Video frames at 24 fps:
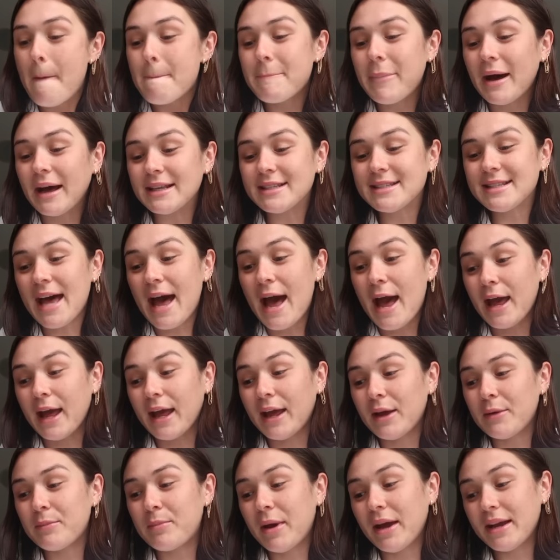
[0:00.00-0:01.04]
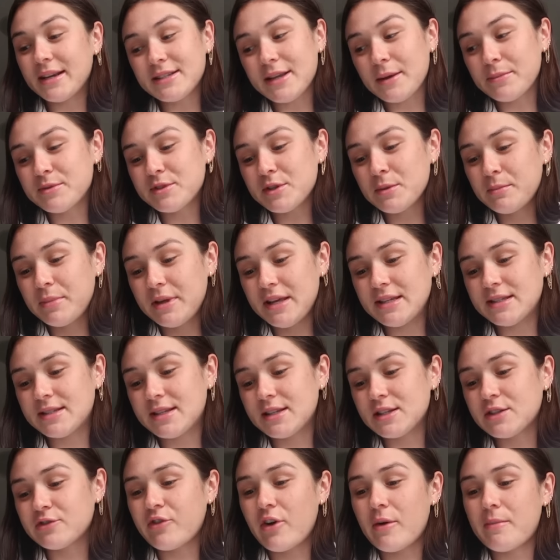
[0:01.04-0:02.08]
But I picked up some
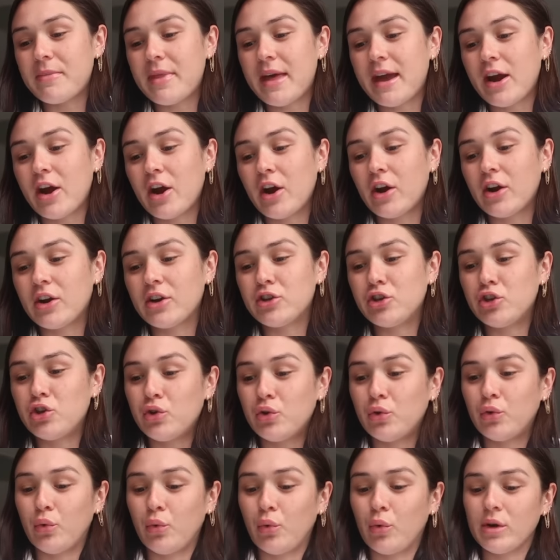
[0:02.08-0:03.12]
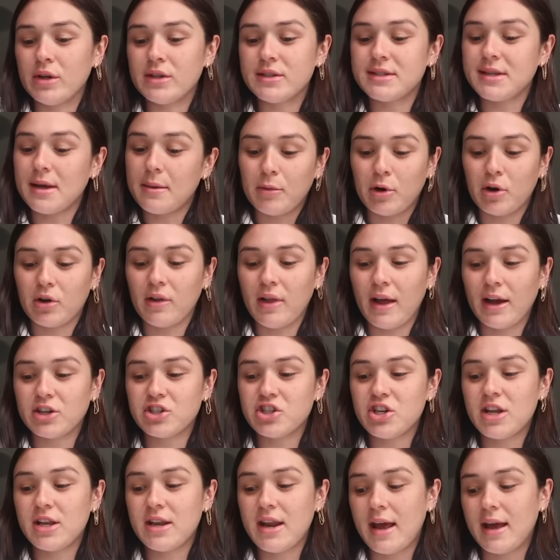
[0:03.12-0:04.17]
pieces from their new summer
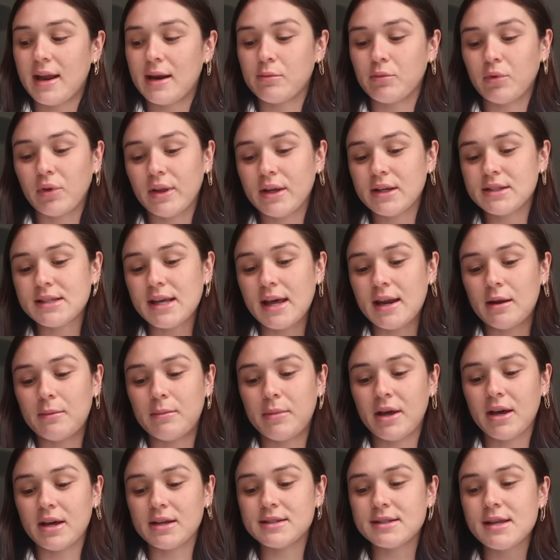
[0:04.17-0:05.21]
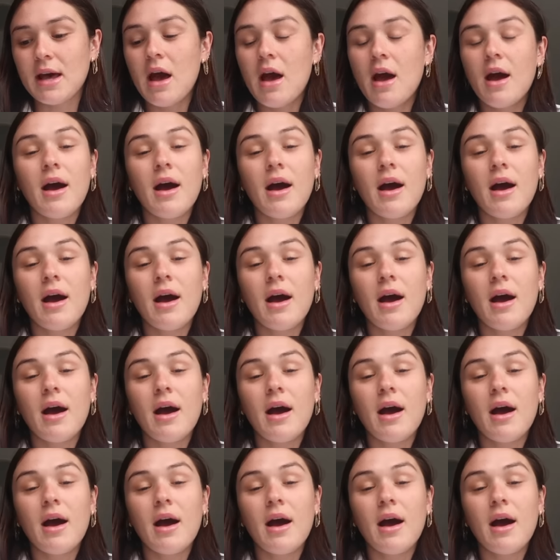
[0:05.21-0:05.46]
collection, and I'm really excited because